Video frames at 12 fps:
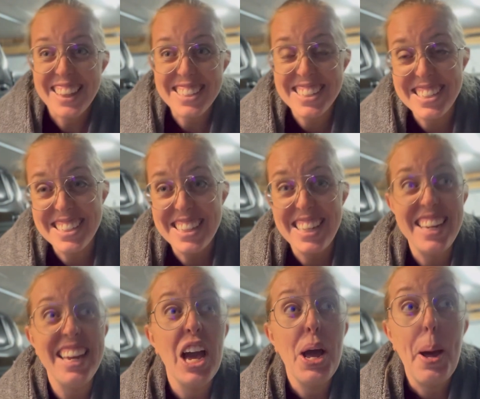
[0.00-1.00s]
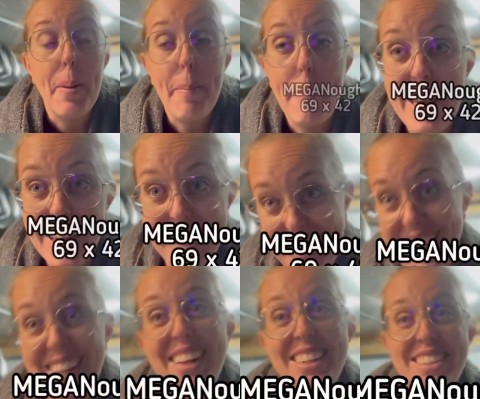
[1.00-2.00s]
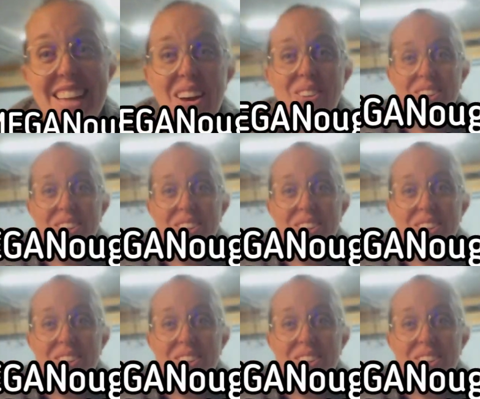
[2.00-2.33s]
is the mega towel.